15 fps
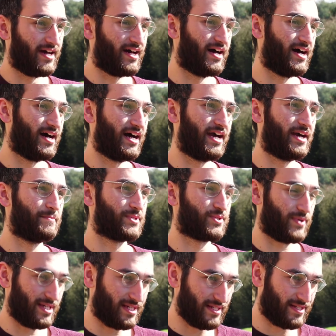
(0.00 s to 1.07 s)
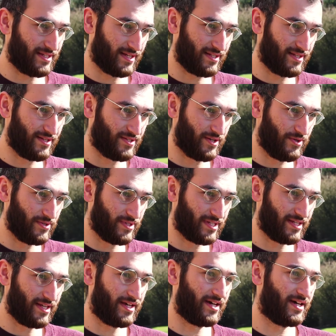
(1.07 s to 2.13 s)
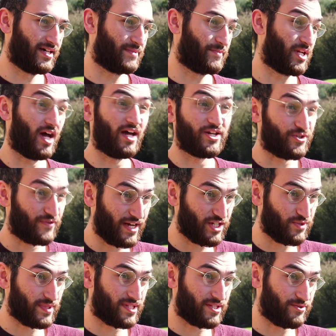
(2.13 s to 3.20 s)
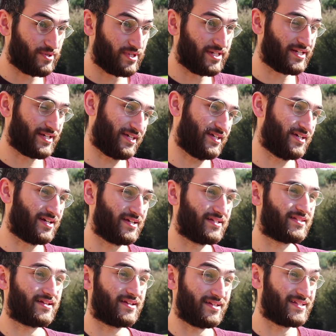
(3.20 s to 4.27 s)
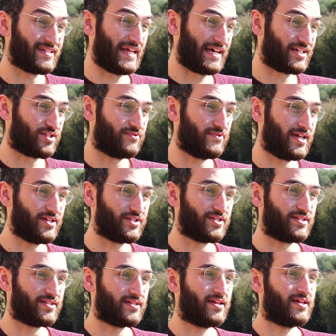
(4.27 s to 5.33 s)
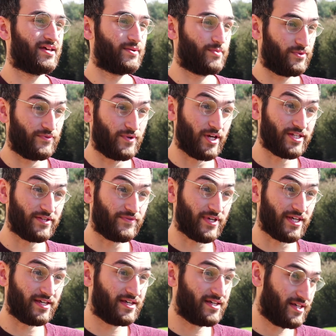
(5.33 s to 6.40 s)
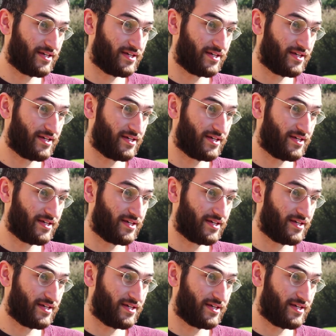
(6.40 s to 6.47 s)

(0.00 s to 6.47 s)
Uh, I am 26 years old uh, and I'm an undergraduate student at Keele. I study international relations with philosophy.